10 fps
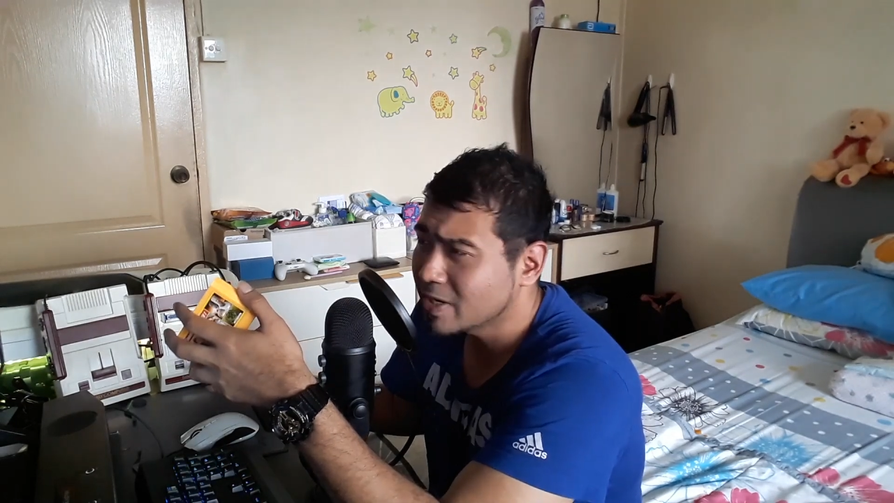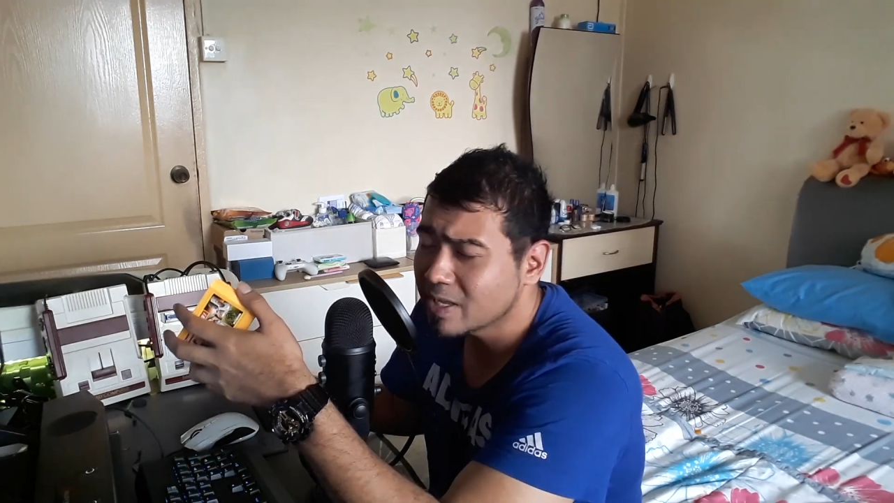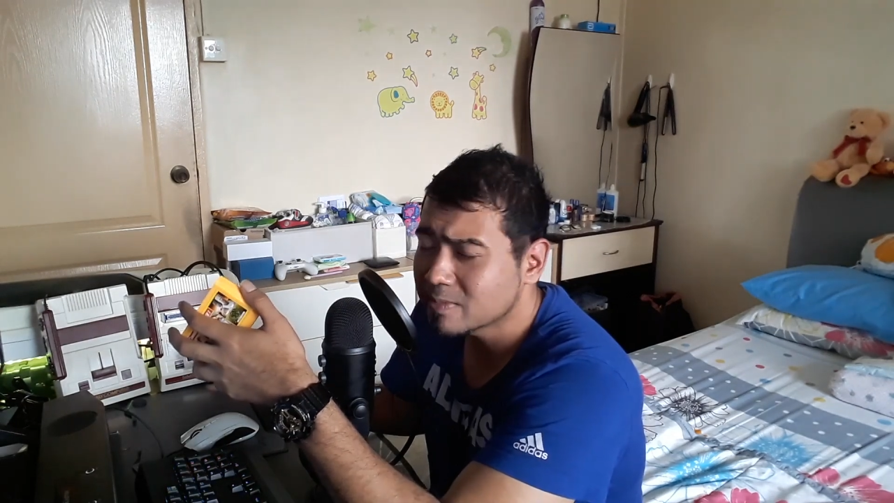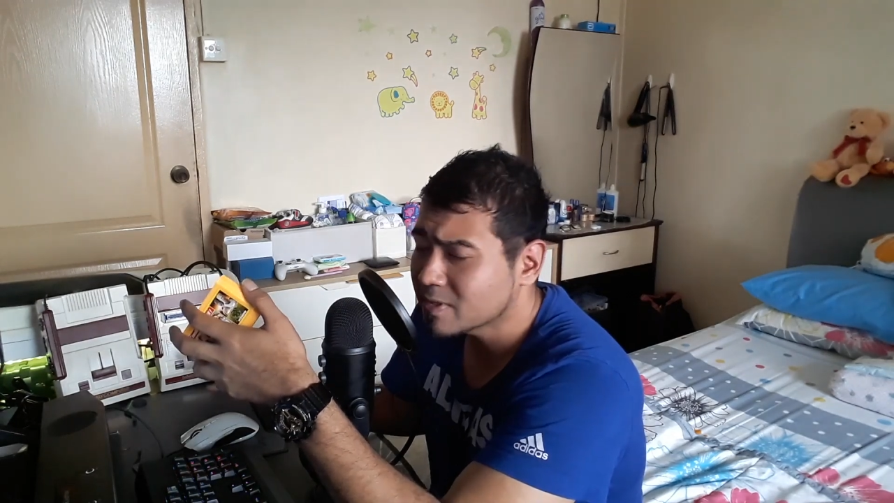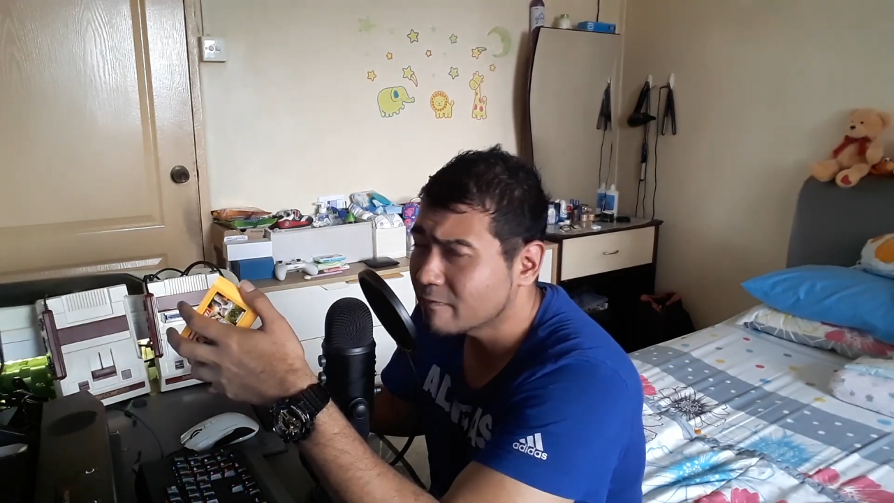the
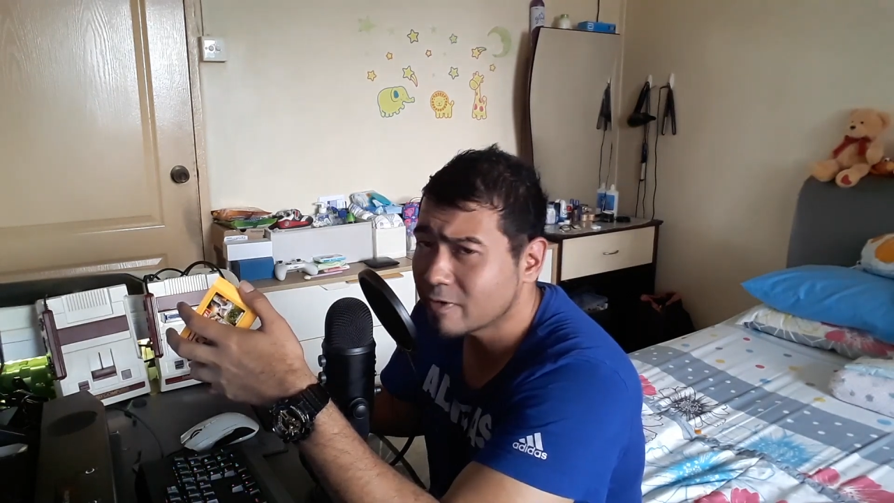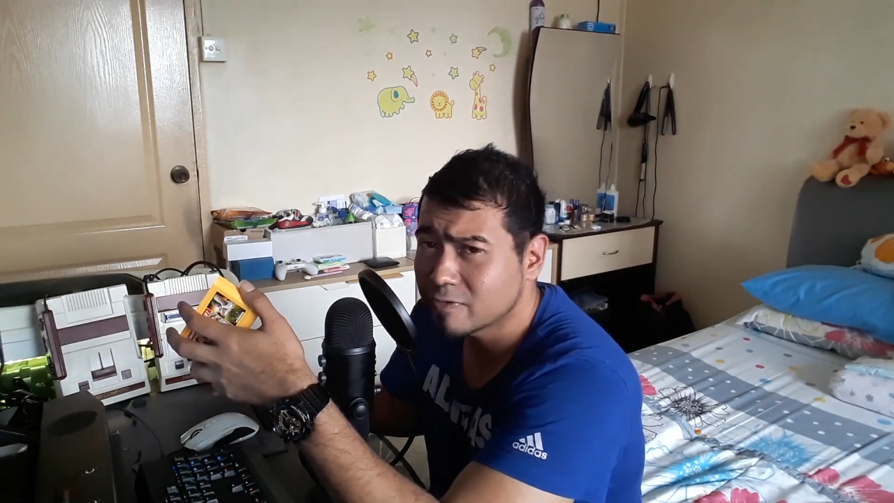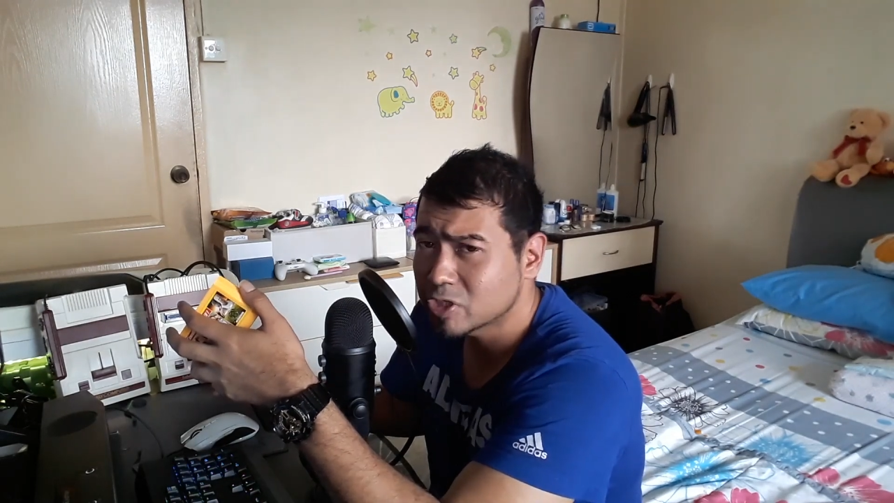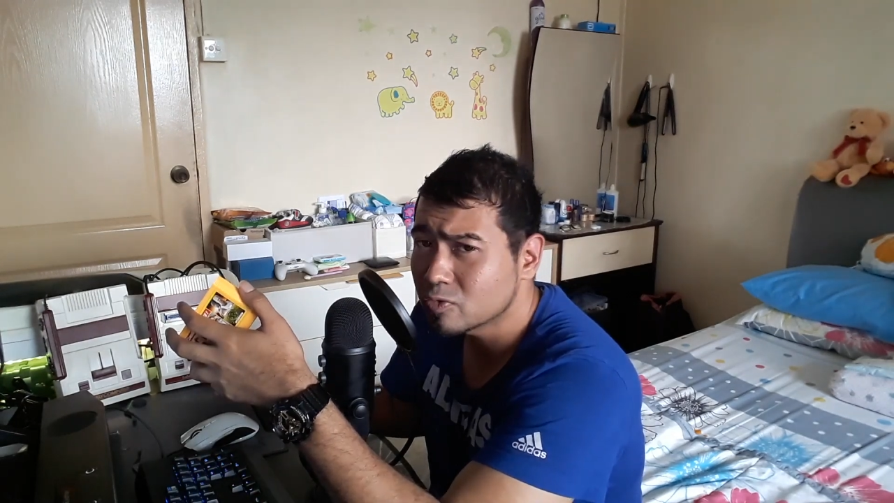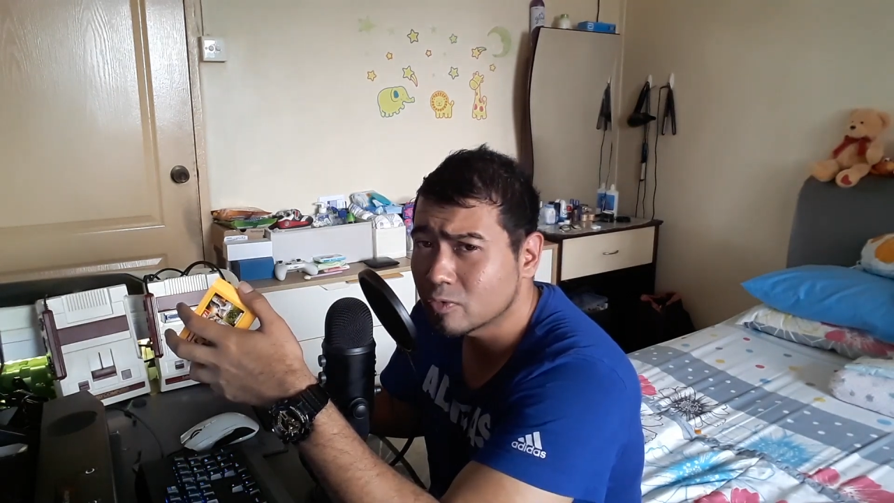games are
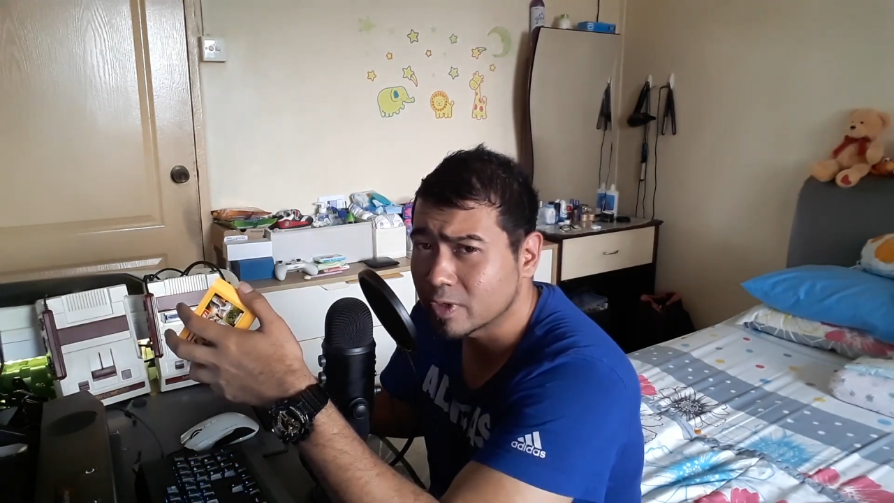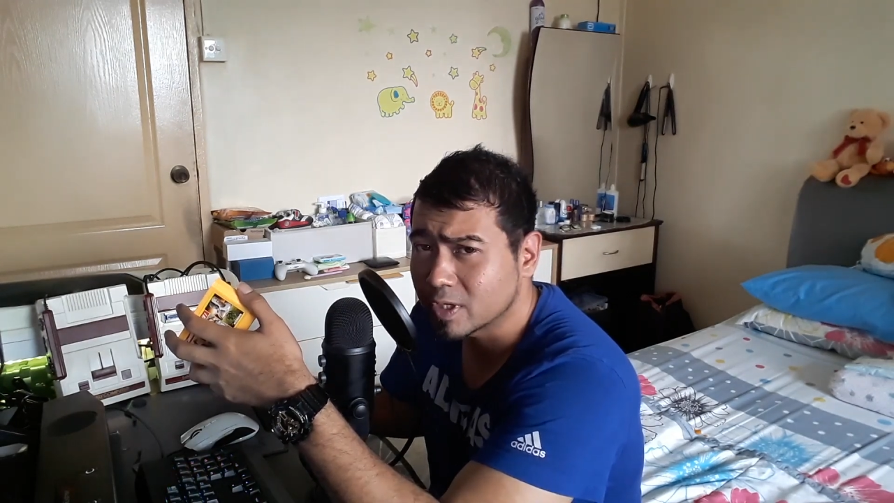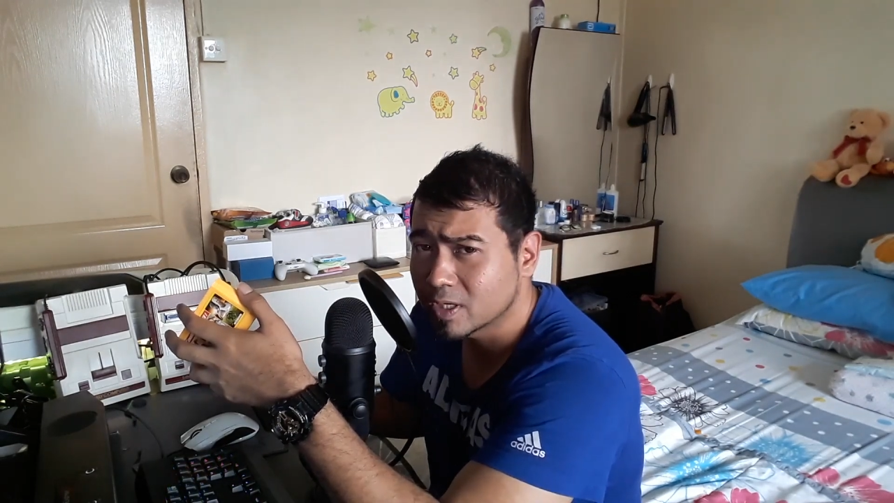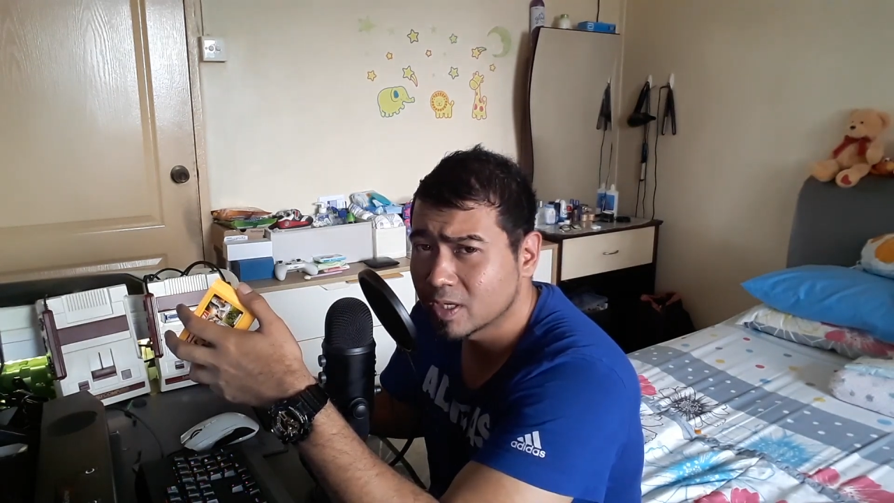very short,